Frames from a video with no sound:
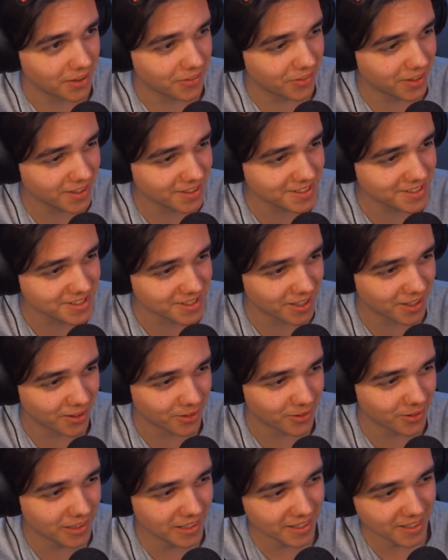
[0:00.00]
I think
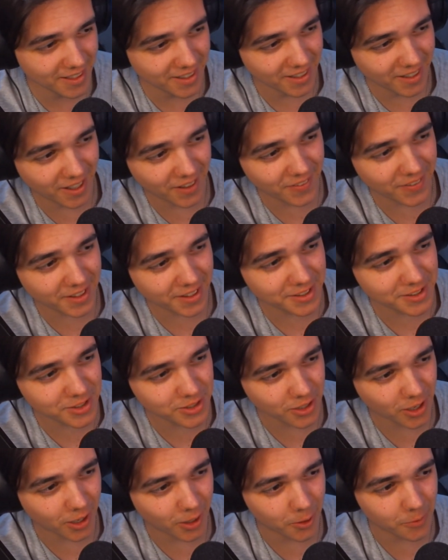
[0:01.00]
so. I think
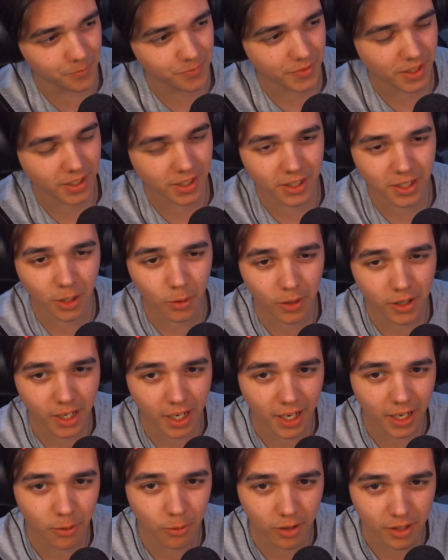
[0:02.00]
so. You know what
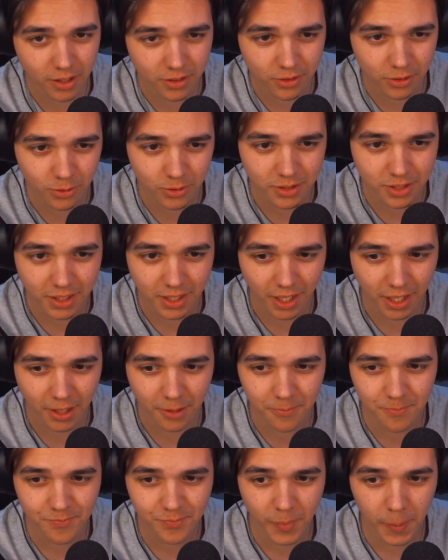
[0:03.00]
I want to do
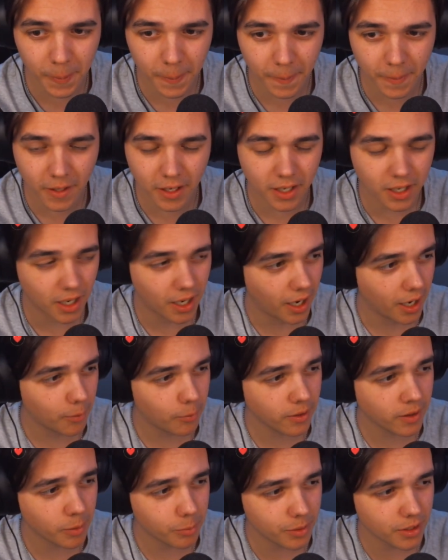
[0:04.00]
today? I
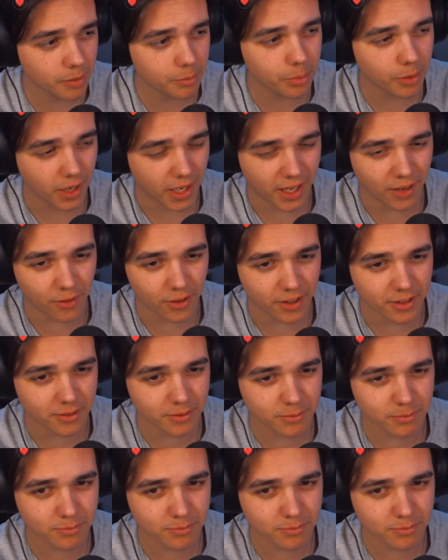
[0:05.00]
want to be a pirate.